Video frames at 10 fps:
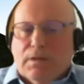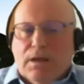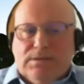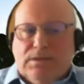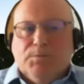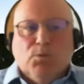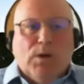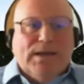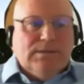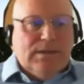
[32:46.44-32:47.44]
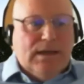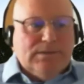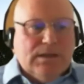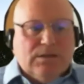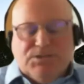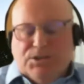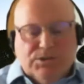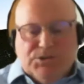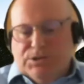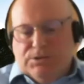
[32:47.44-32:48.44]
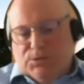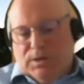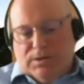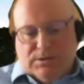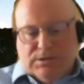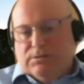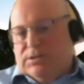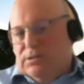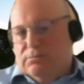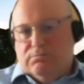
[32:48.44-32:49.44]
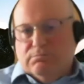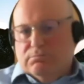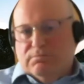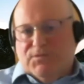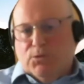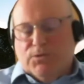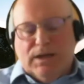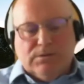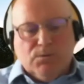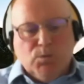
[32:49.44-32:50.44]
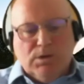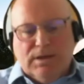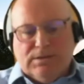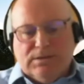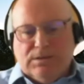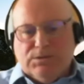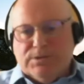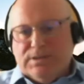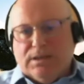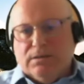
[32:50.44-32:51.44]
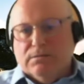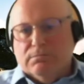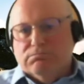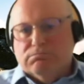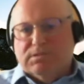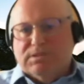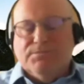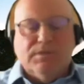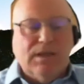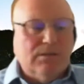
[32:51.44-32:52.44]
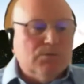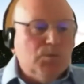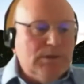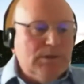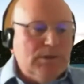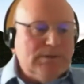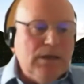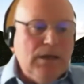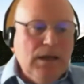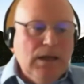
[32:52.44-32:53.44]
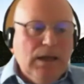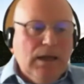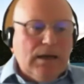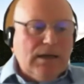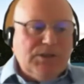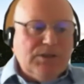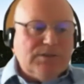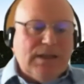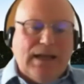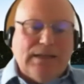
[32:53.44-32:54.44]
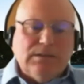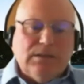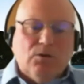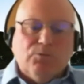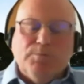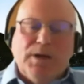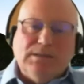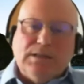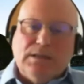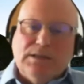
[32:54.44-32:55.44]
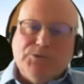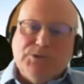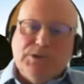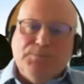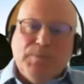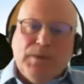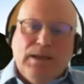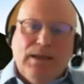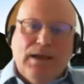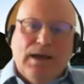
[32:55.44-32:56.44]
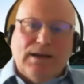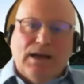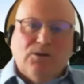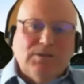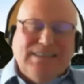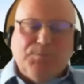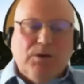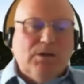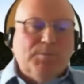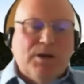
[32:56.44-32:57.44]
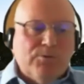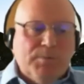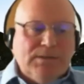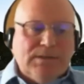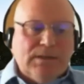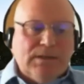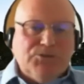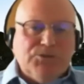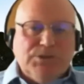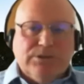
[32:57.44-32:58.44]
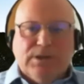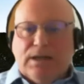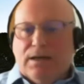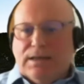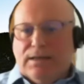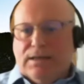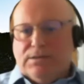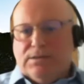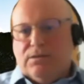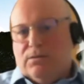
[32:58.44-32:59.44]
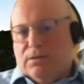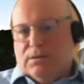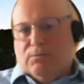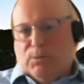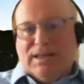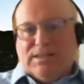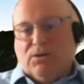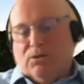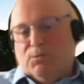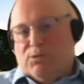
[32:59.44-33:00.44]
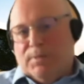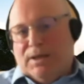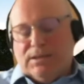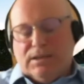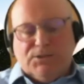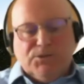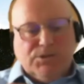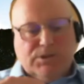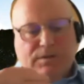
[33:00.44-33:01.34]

a double weighted essay because you could choose whether to do two 4,000 word essays or a single 7,000 word essay. And I chose the latter on romantic literature and I hardly spoke about romantic literature. I, I kind of start well, I started with romantic literature